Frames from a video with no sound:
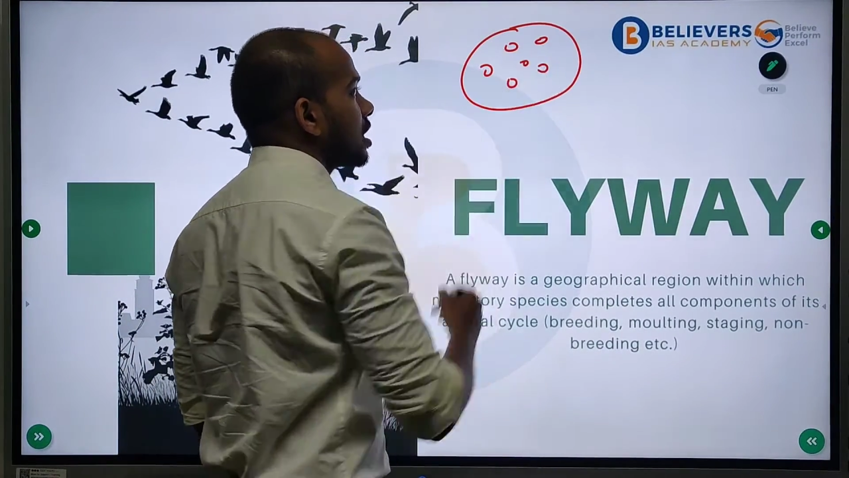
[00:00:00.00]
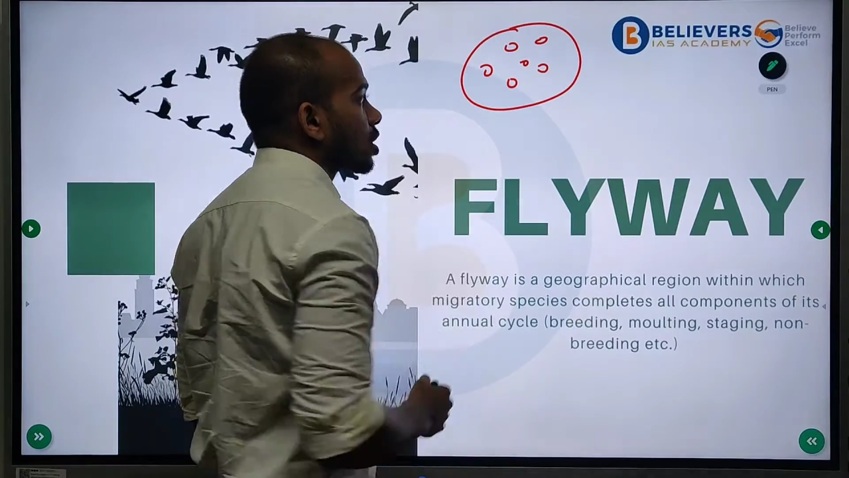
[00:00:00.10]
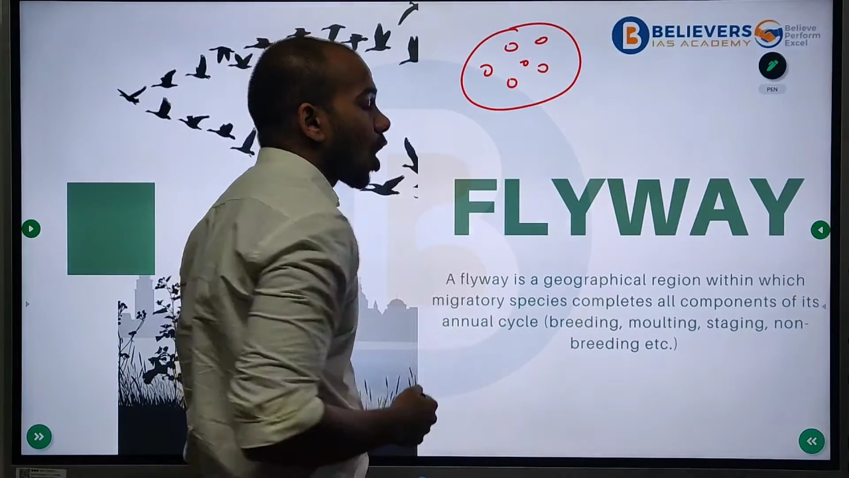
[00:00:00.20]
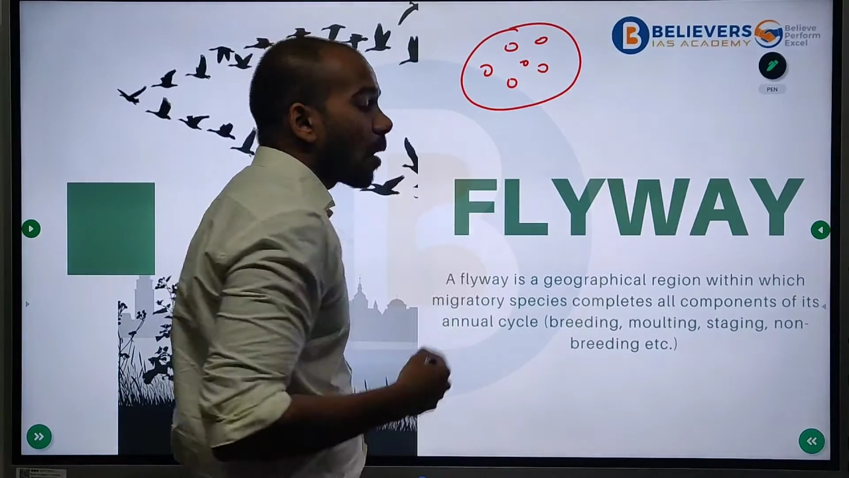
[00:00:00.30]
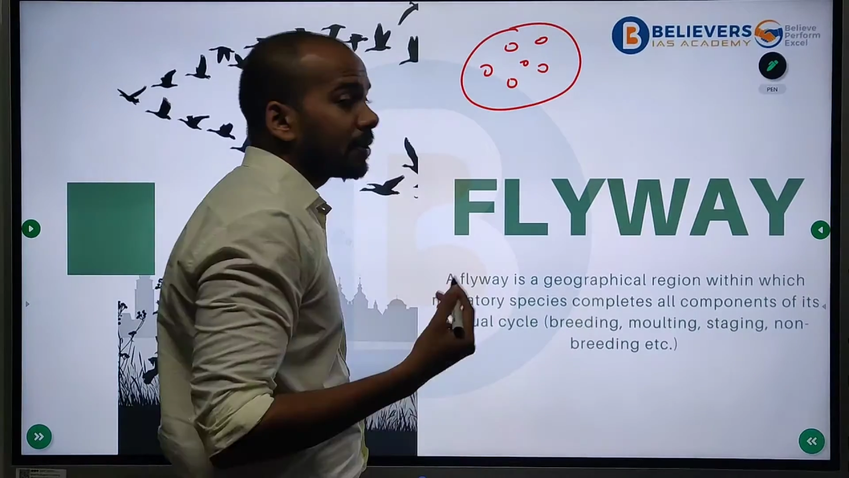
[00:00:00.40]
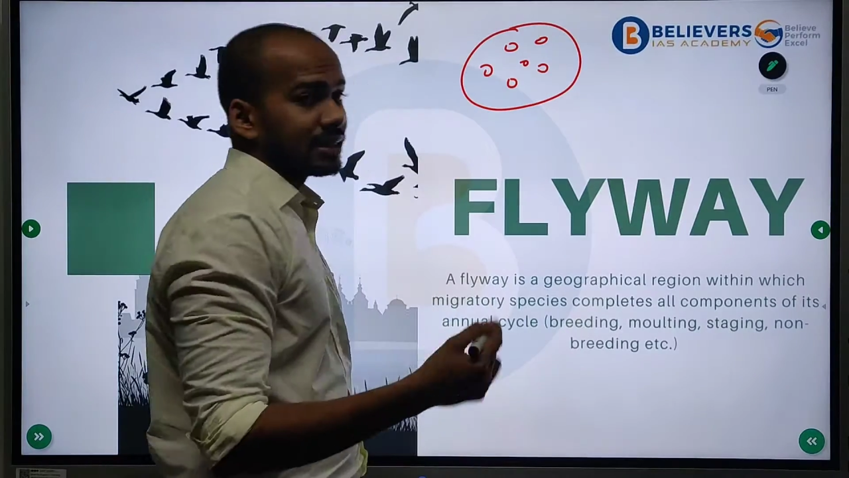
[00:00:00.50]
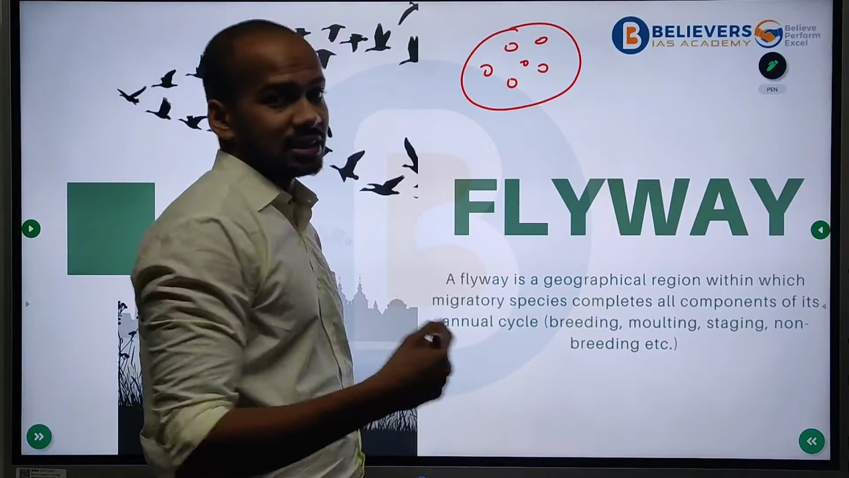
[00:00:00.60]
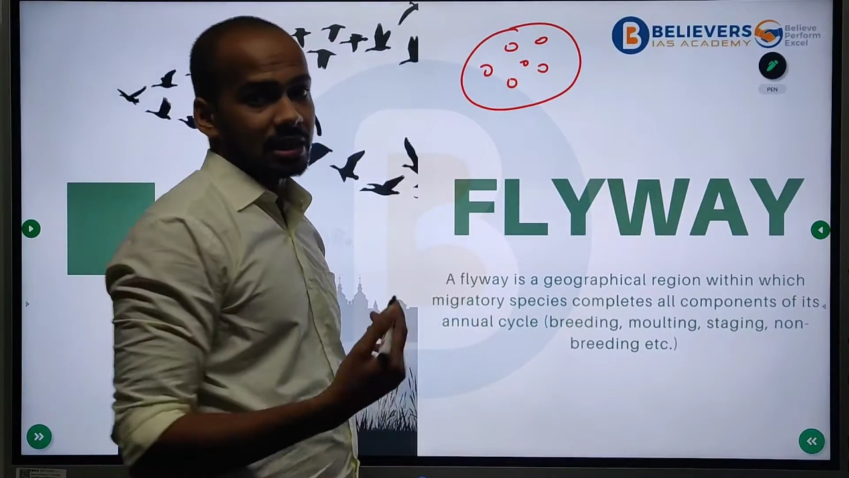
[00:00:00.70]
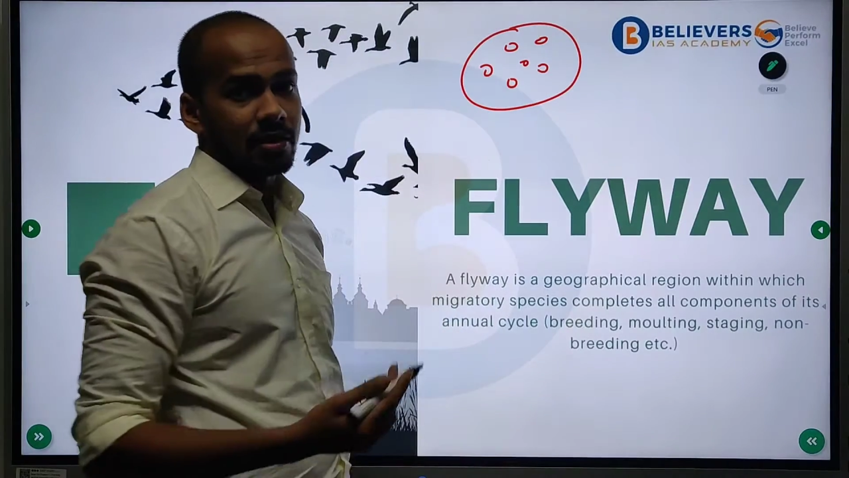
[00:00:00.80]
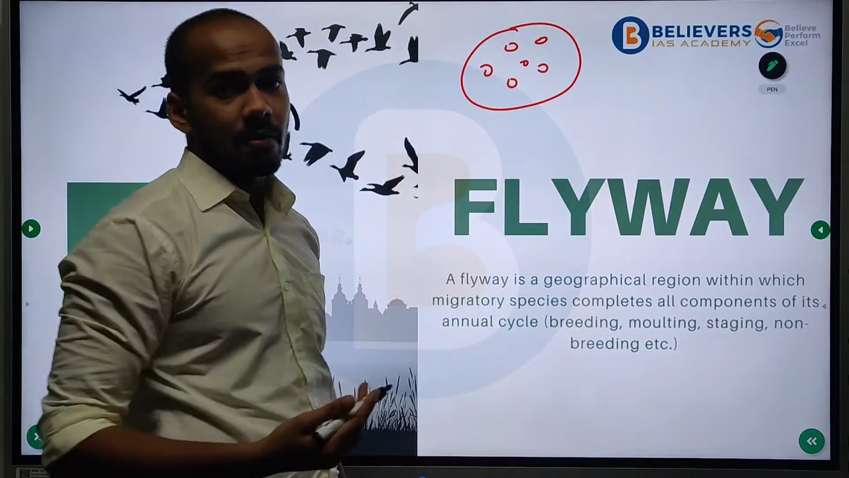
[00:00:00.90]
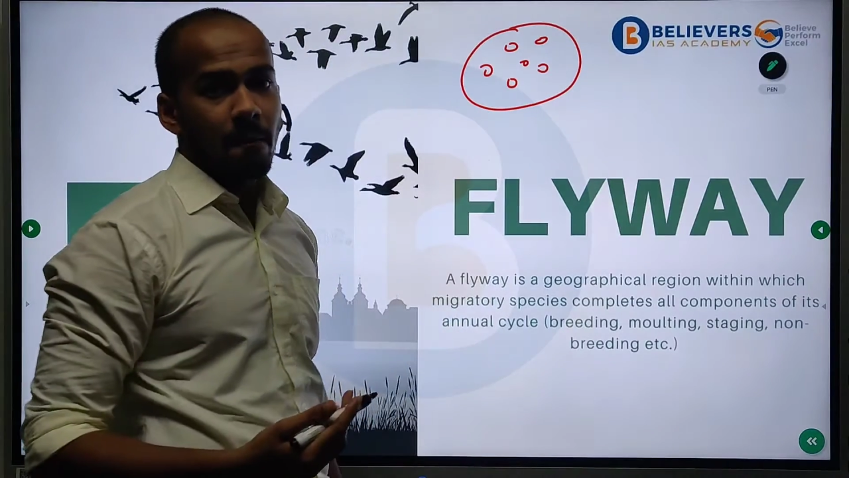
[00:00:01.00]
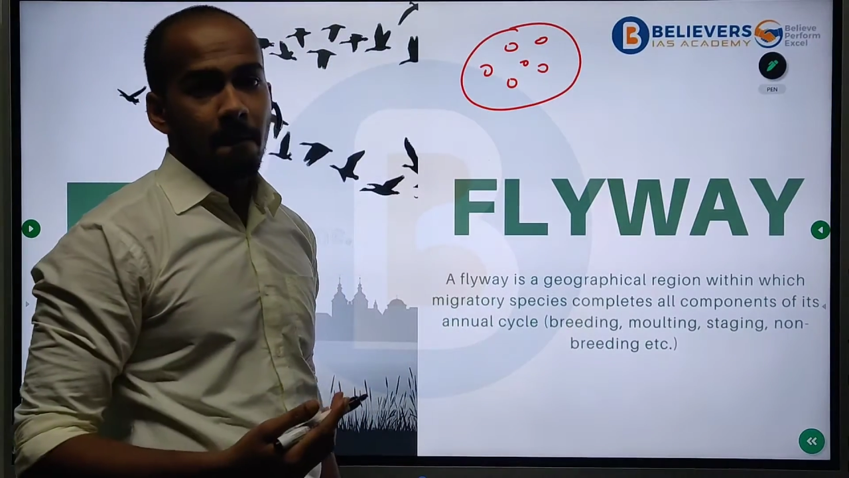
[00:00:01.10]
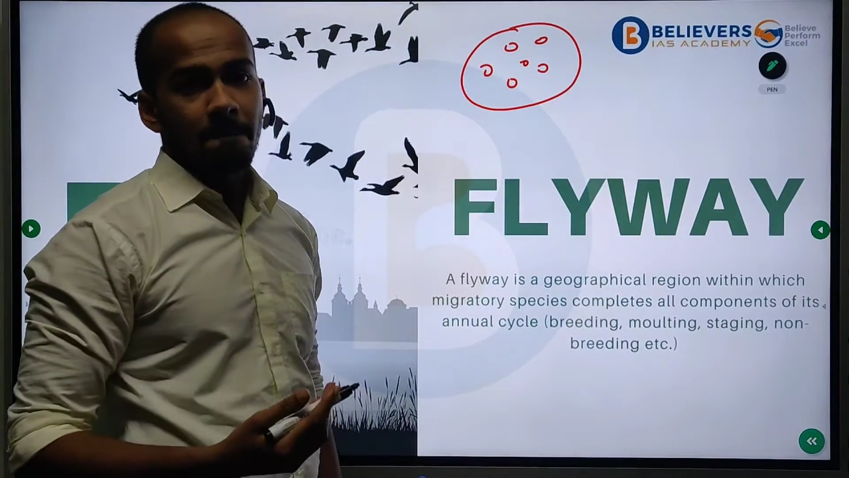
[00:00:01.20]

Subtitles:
competition